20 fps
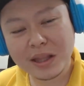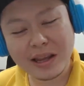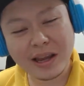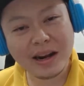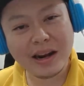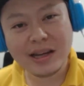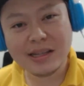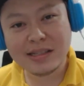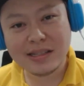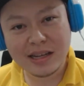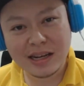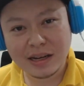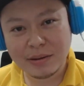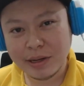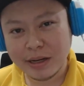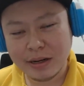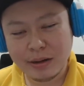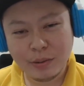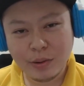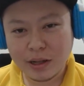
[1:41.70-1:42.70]
What can I say,
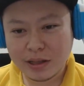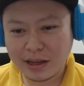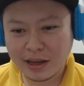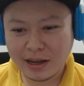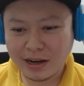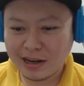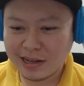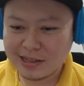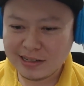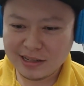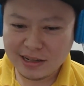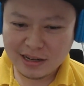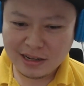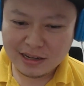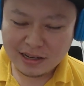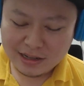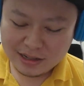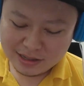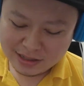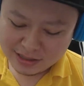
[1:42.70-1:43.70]
man? What can I
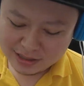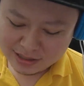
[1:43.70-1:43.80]
say?